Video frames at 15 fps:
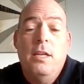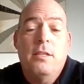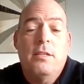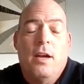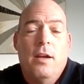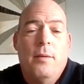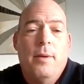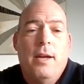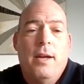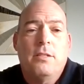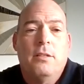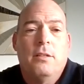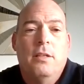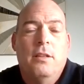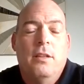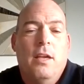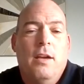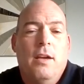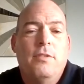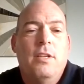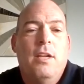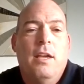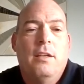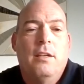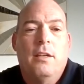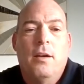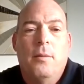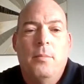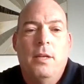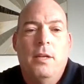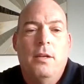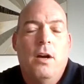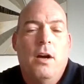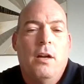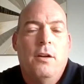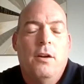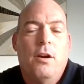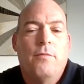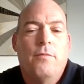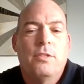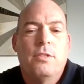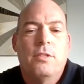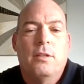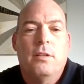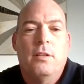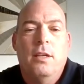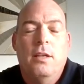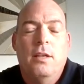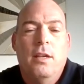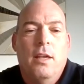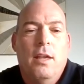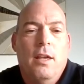time, actually, the FDA can come in and audit our facility.